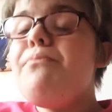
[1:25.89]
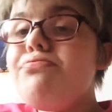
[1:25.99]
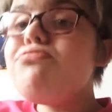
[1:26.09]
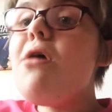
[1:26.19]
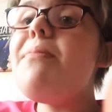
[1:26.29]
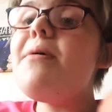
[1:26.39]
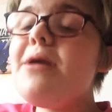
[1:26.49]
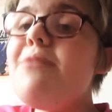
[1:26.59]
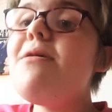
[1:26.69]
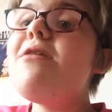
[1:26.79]

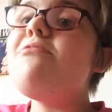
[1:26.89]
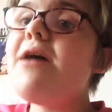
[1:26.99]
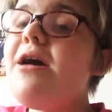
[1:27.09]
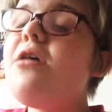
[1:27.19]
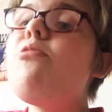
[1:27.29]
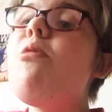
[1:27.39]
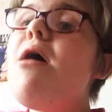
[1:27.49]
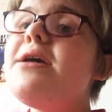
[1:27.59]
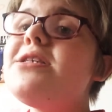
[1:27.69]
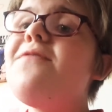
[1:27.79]
Probably will get
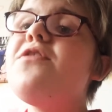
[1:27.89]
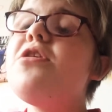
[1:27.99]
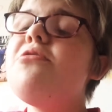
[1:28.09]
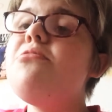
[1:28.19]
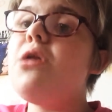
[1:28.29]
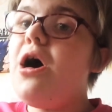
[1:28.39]
quite a few